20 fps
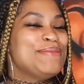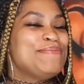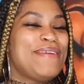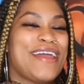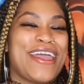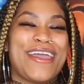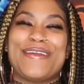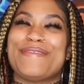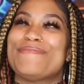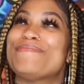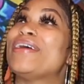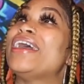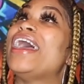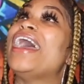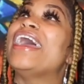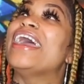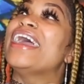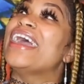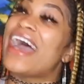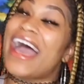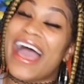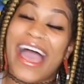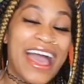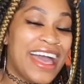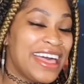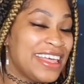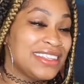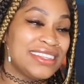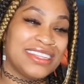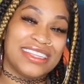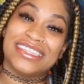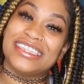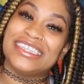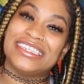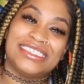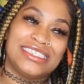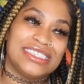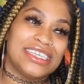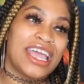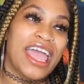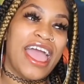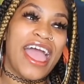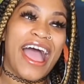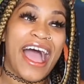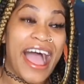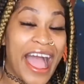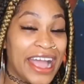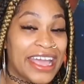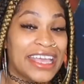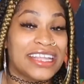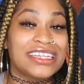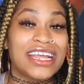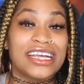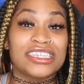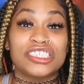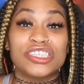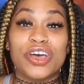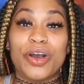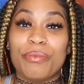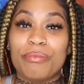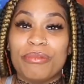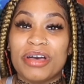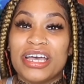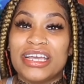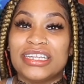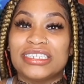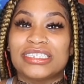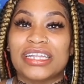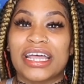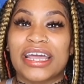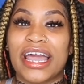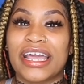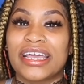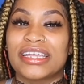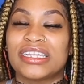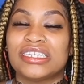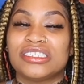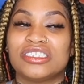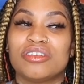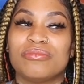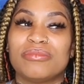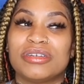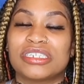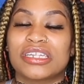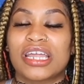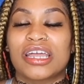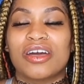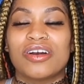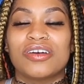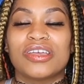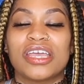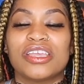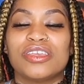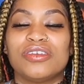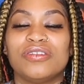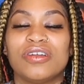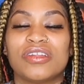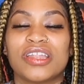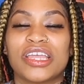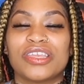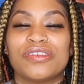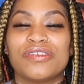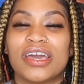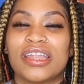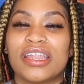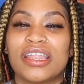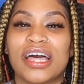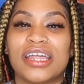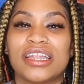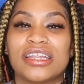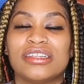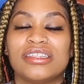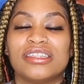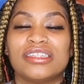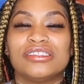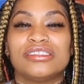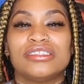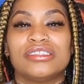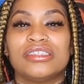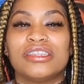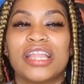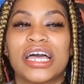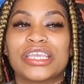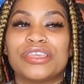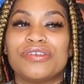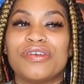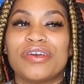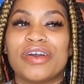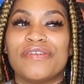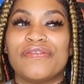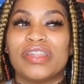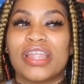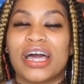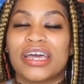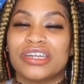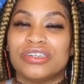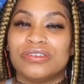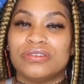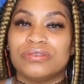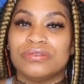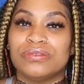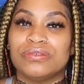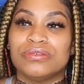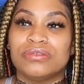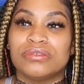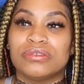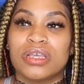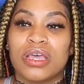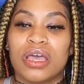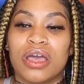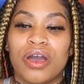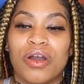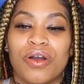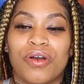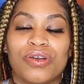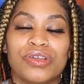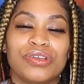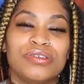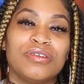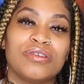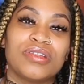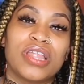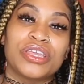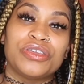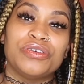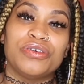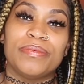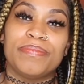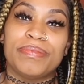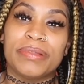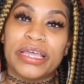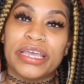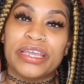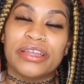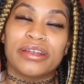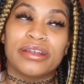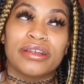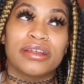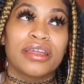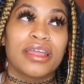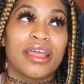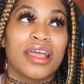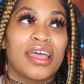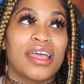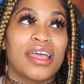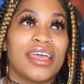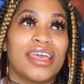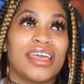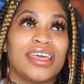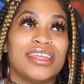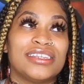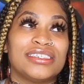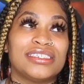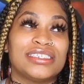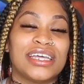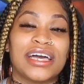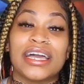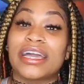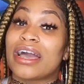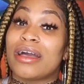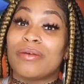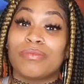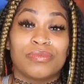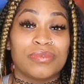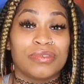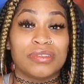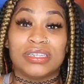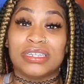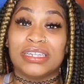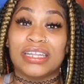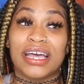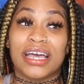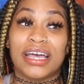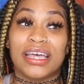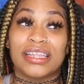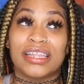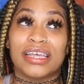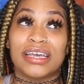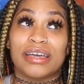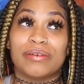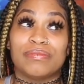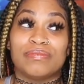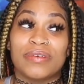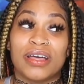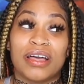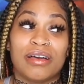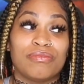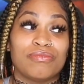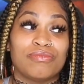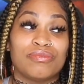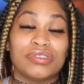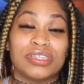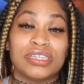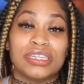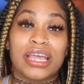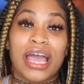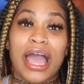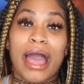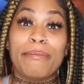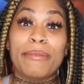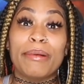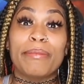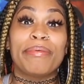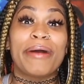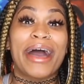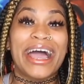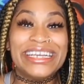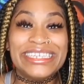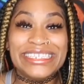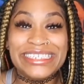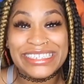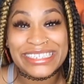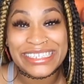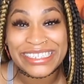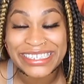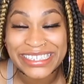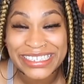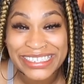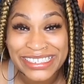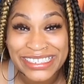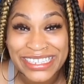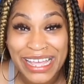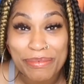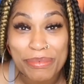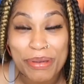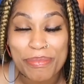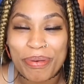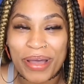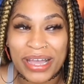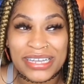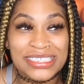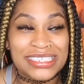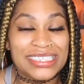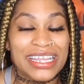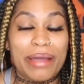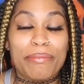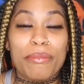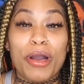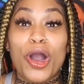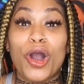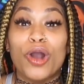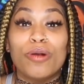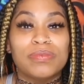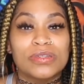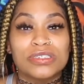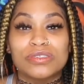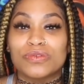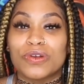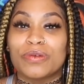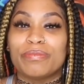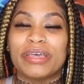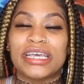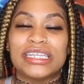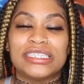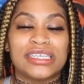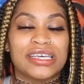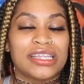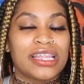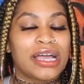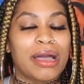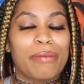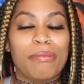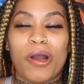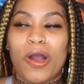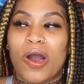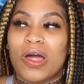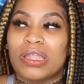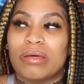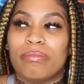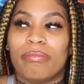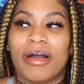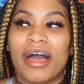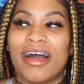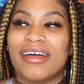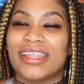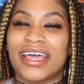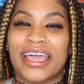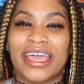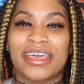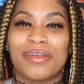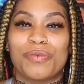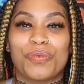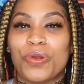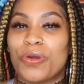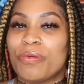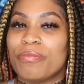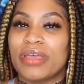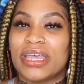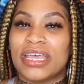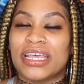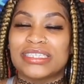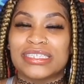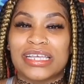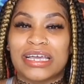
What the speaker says: Baby, listen, I get that so much. Like, I get that so much. Like, oh yeah, you look like you got a lot of, like, you have a lot of dudes, or you look like you a player. And it's like, I'm really not. Like, I'm really not. I'm a Pisces. Like, I'm a hopeless romantic. Like, I'm all about, like, romance.